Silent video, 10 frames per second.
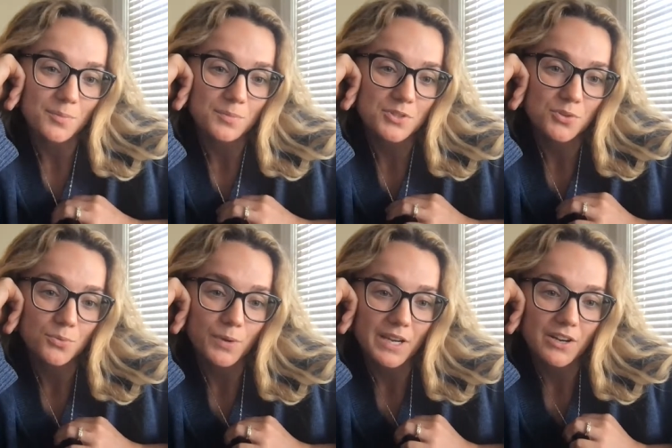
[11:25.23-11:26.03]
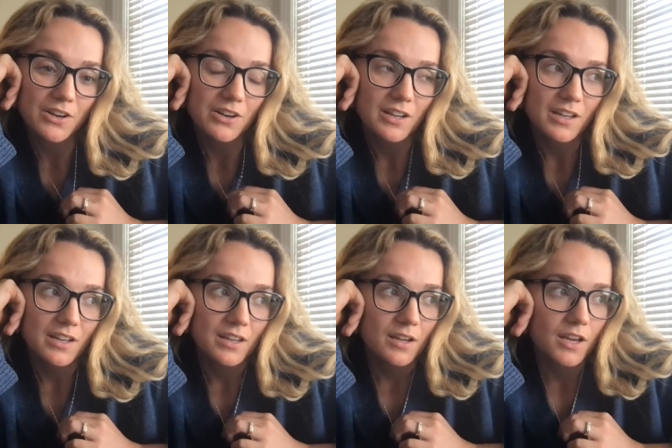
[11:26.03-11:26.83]
to where
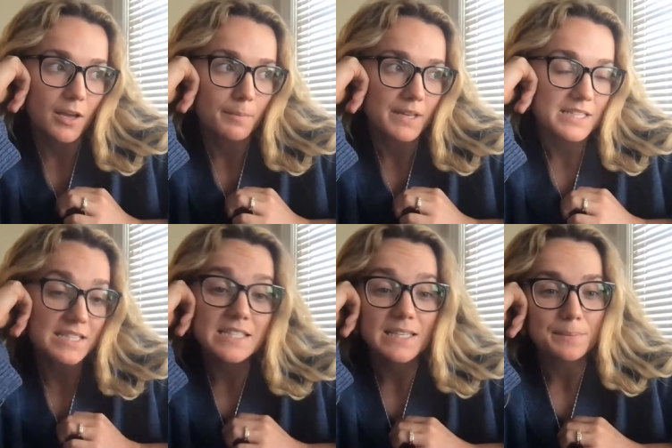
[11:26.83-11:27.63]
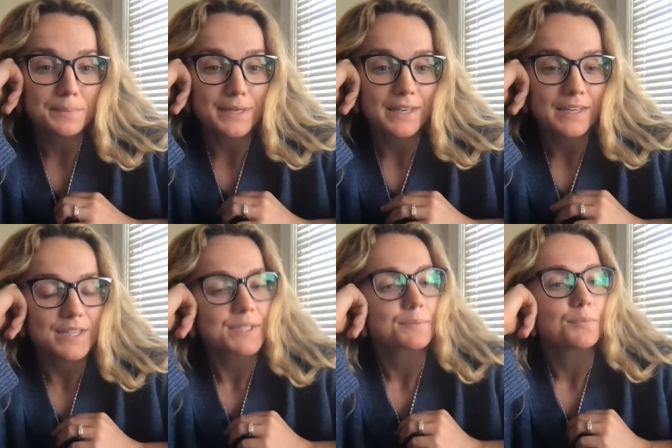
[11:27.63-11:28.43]
coming to see me
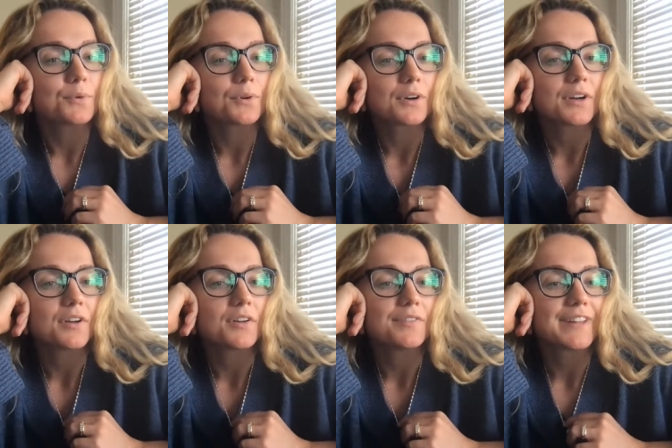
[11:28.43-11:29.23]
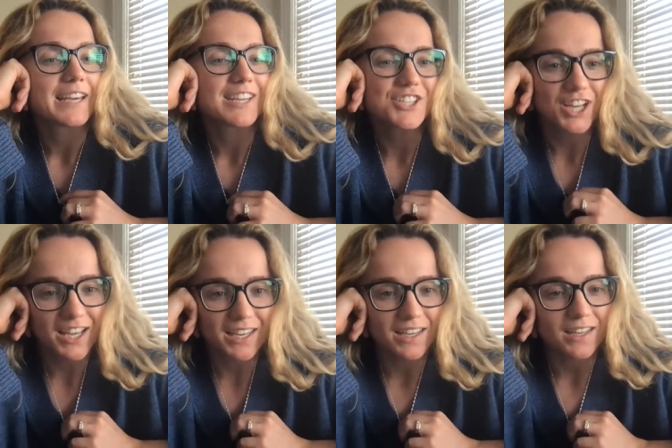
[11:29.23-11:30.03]
is more of like a
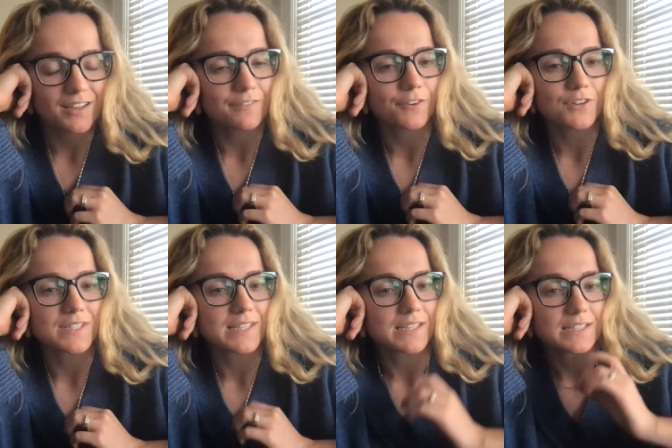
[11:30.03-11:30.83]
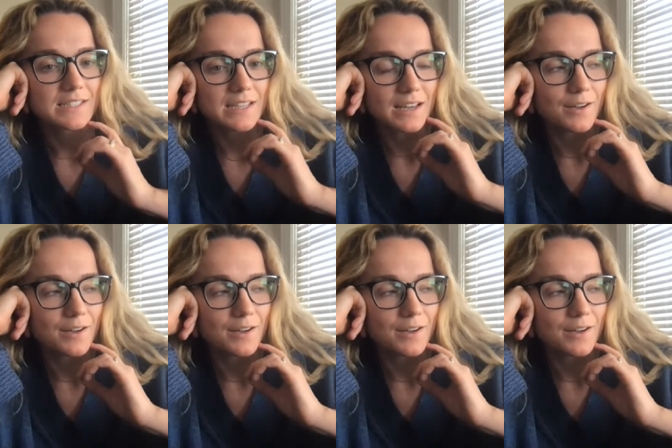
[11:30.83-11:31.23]
check-in versus